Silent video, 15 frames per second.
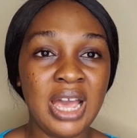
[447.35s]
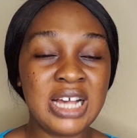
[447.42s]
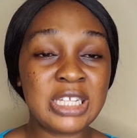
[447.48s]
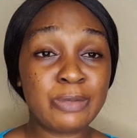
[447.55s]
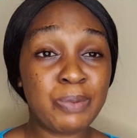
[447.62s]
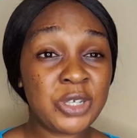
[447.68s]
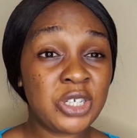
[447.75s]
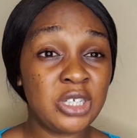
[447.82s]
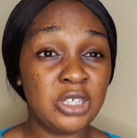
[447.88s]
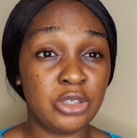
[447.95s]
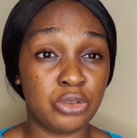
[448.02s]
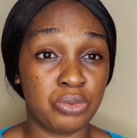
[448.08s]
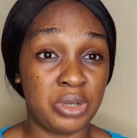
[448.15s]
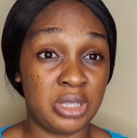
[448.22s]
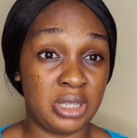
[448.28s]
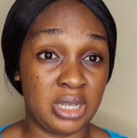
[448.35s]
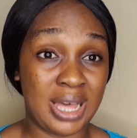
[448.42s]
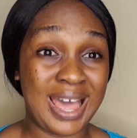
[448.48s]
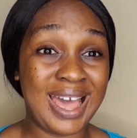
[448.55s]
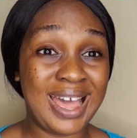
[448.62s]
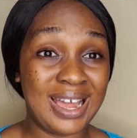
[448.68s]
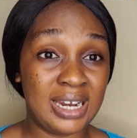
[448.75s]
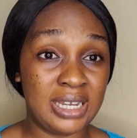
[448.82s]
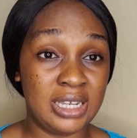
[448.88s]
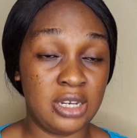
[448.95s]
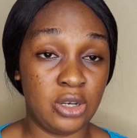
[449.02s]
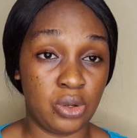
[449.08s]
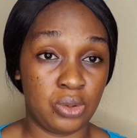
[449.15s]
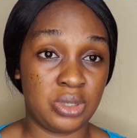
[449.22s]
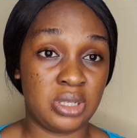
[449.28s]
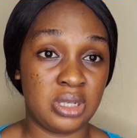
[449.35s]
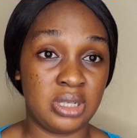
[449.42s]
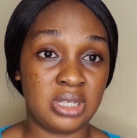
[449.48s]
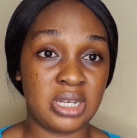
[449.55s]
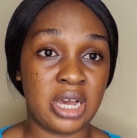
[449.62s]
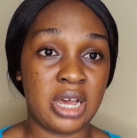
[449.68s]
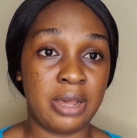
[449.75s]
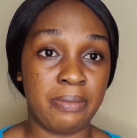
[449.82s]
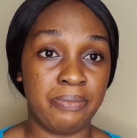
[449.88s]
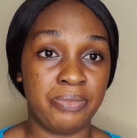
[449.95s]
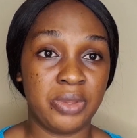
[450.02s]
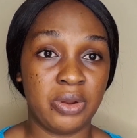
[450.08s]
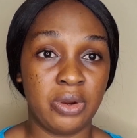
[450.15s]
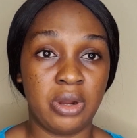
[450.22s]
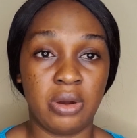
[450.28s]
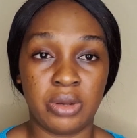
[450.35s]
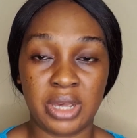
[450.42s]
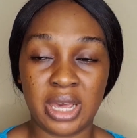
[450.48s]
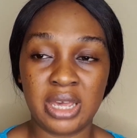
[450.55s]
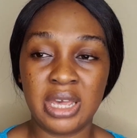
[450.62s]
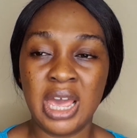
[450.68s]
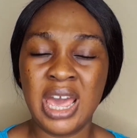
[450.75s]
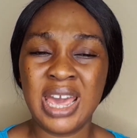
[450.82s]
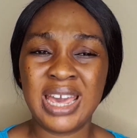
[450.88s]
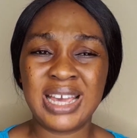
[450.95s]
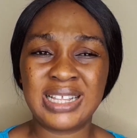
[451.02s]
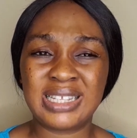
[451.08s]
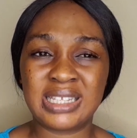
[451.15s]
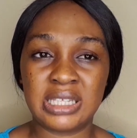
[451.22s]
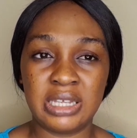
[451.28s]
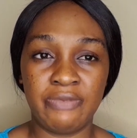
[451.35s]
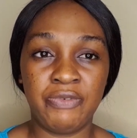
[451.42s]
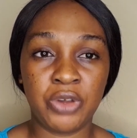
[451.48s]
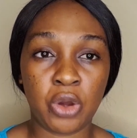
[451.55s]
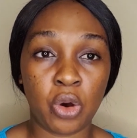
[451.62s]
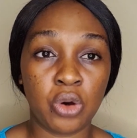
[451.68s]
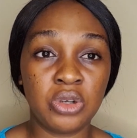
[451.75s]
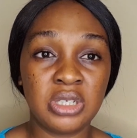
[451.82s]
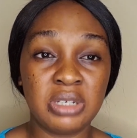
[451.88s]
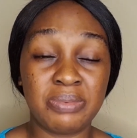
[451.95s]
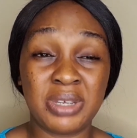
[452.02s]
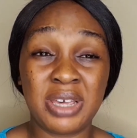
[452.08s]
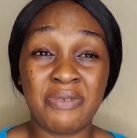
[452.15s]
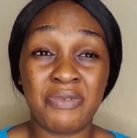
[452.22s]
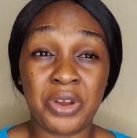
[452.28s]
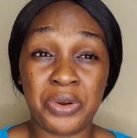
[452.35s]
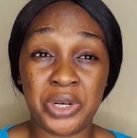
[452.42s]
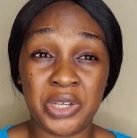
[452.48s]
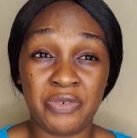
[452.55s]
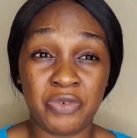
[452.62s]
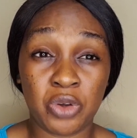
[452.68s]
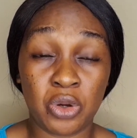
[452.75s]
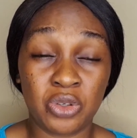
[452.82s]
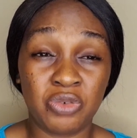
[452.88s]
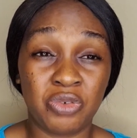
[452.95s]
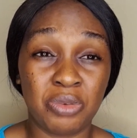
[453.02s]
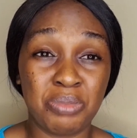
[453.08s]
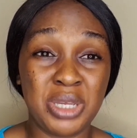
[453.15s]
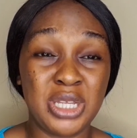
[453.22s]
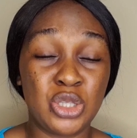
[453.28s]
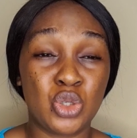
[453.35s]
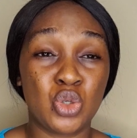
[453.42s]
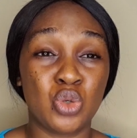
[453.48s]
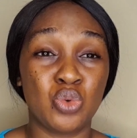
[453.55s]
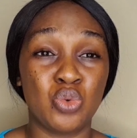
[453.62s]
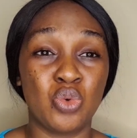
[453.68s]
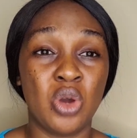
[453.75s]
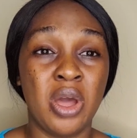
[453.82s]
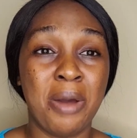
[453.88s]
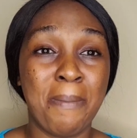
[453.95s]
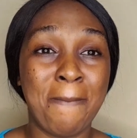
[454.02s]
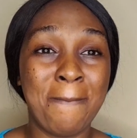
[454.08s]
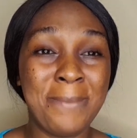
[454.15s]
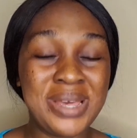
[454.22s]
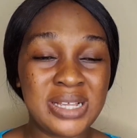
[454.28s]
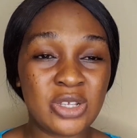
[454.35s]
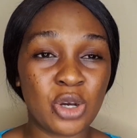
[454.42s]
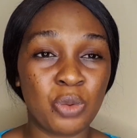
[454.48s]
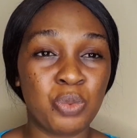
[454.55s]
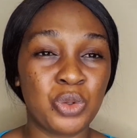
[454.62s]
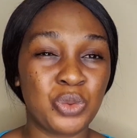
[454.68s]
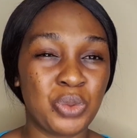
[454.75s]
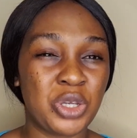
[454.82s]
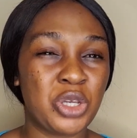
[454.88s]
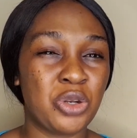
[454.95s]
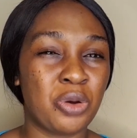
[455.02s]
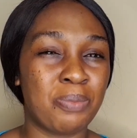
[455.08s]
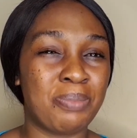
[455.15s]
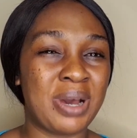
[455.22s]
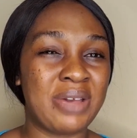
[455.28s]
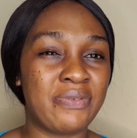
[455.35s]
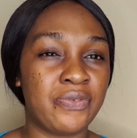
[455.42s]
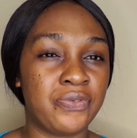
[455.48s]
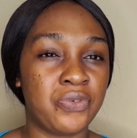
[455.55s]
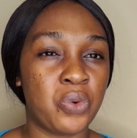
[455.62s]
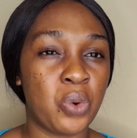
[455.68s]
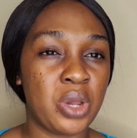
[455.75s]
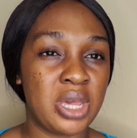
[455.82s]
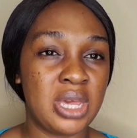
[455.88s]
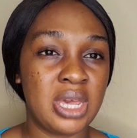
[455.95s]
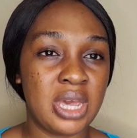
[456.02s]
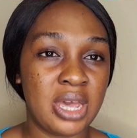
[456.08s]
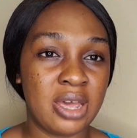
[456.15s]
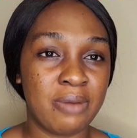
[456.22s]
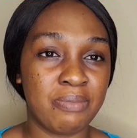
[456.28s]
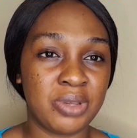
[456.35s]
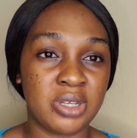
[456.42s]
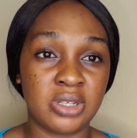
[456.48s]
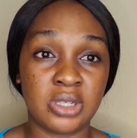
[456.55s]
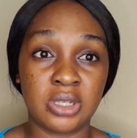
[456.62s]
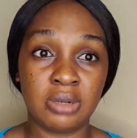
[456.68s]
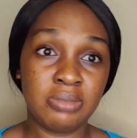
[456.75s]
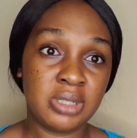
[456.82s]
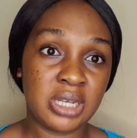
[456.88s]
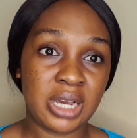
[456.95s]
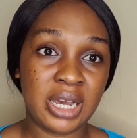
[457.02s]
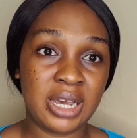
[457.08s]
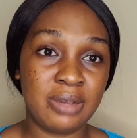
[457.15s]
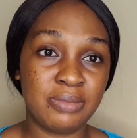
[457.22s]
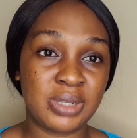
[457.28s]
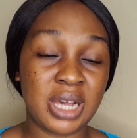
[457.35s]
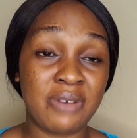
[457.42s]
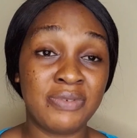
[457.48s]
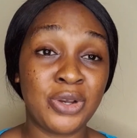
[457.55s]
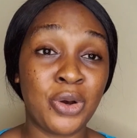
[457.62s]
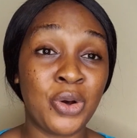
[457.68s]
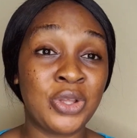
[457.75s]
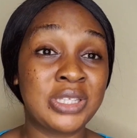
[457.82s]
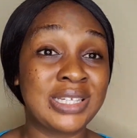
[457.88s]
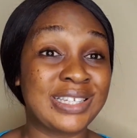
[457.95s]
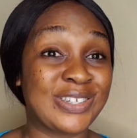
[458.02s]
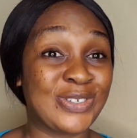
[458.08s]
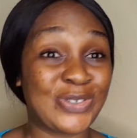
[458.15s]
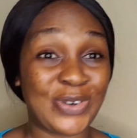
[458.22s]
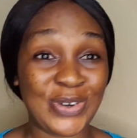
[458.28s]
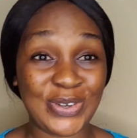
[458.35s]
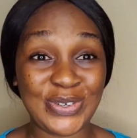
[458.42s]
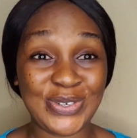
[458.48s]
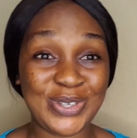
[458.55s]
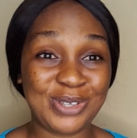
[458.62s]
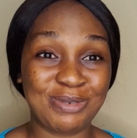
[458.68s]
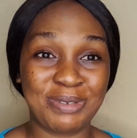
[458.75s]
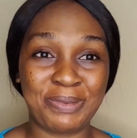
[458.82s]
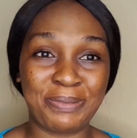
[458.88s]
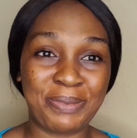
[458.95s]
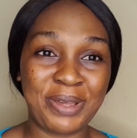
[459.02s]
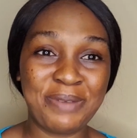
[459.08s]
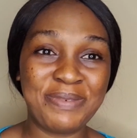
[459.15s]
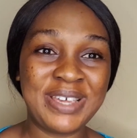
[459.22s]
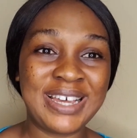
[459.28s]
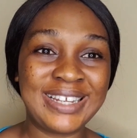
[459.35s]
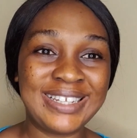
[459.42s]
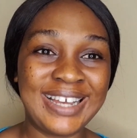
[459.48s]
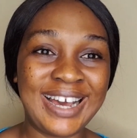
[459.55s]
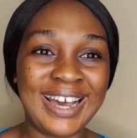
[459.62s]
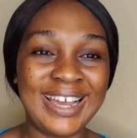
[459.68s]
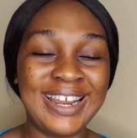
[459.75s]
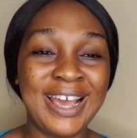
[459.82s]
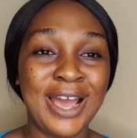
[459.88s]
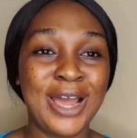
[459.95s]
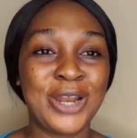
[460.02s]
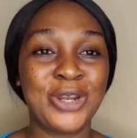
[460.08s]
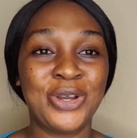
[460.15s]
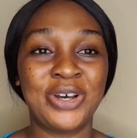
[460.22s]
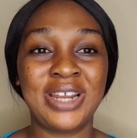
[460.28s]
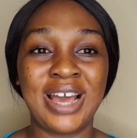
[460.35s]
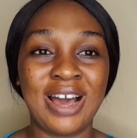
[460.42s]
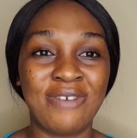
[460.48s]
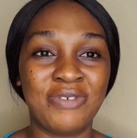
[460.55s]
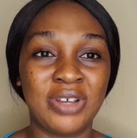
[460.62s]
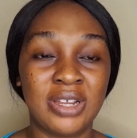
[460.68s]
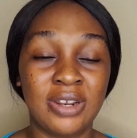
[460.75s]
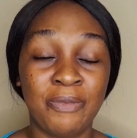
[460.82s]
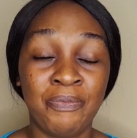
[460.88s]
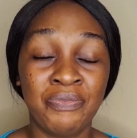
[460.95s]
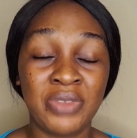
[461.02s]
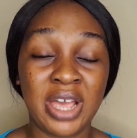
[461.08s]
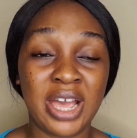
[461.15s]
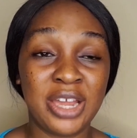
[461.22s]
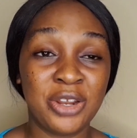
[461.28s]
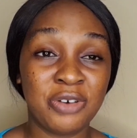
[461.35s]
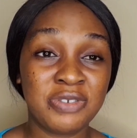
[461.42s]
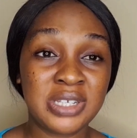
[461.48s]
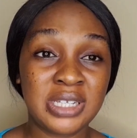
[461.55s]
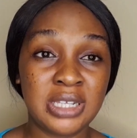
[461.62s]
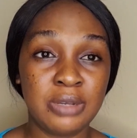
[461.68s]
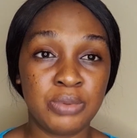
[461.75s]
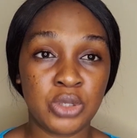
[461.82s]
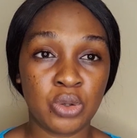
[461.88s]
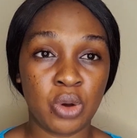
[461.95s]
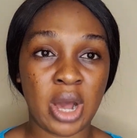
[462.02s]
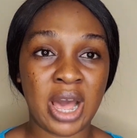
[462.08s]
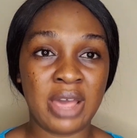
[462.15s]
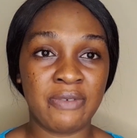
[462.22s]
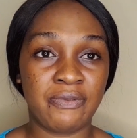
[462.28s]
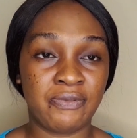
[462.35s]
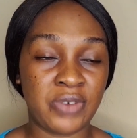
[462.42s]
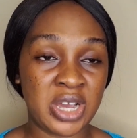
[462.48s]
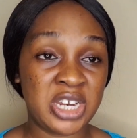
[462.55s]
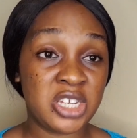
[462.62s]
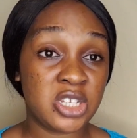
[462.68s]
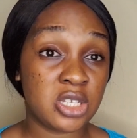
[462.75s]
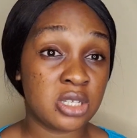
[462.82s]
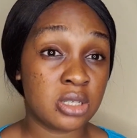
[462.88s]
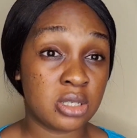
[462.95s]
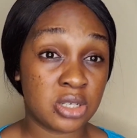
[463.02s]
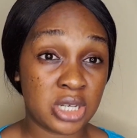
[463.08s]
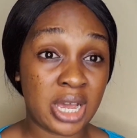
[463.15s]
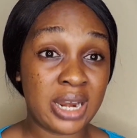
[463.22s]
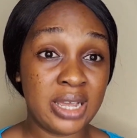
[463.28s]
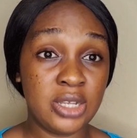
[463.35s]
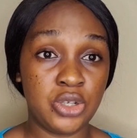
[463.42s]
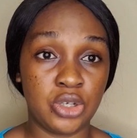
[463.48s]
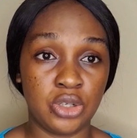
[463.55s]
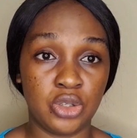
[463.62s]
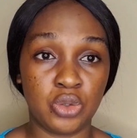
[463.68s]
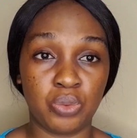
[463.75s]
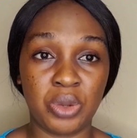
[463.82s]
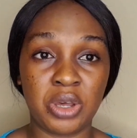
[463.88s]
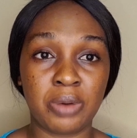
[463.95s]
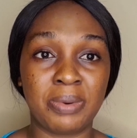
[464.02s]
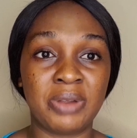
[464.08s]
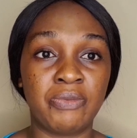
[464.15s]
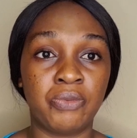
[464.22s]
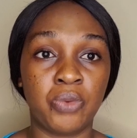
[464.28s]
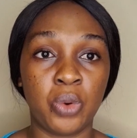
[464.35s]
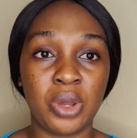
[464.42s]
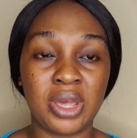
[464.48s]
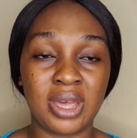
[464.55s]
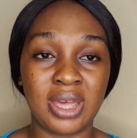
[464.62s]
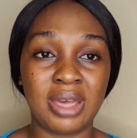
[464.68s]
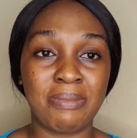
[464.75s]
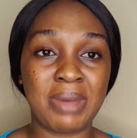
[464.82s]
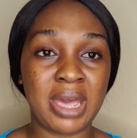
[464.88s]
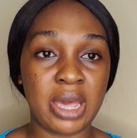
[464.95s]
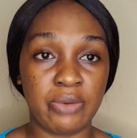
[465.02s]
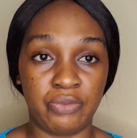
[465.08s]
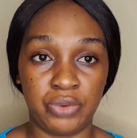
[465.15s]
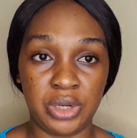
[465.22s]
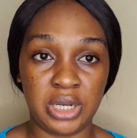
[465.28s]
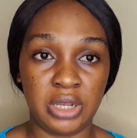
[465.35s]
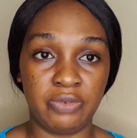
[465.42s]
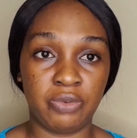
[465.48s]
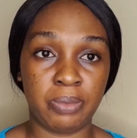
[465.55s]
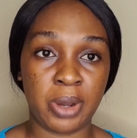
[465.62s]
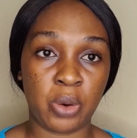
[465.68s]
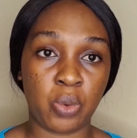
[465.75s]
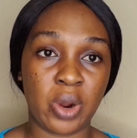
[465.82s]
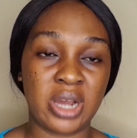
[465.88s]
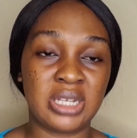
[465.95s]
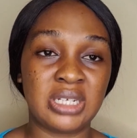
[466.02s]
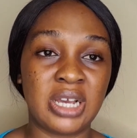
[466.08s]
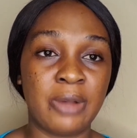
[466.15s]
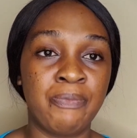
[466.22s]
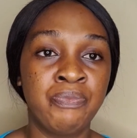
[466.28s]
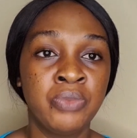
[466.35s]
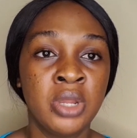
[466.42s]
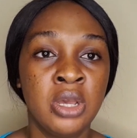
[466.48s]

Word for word: especially during the early nursing time okay it's difficult it became very difficult for me to meet up with waking up by 4 a.m because sometimes after all the struggles with the baby at night not having enough sleep so i find it challenging to wake up at 4 a.m. every day for my quiet time.